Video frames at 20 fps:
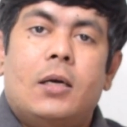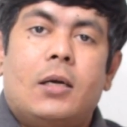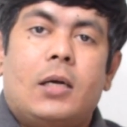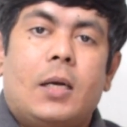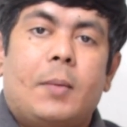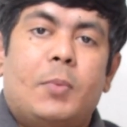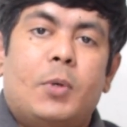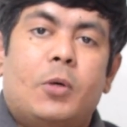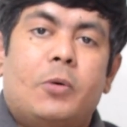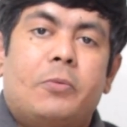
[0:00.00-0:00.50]

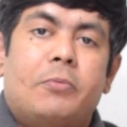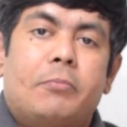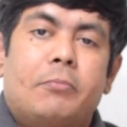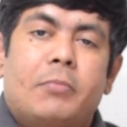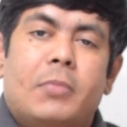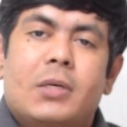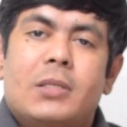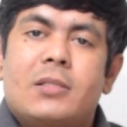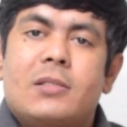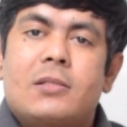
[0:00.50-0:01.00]
couple of
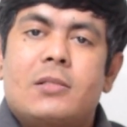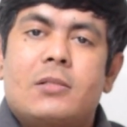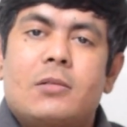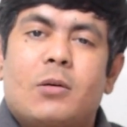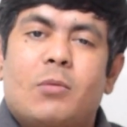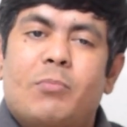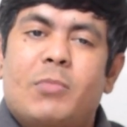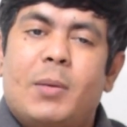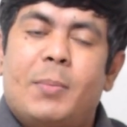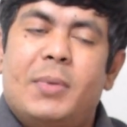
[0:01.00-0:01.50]
months
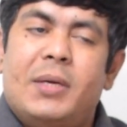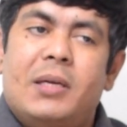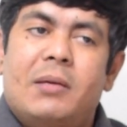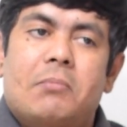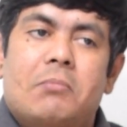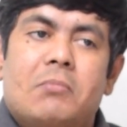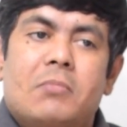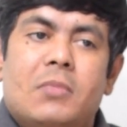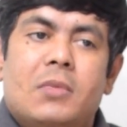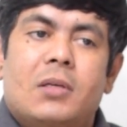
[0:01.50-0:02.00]
or maybe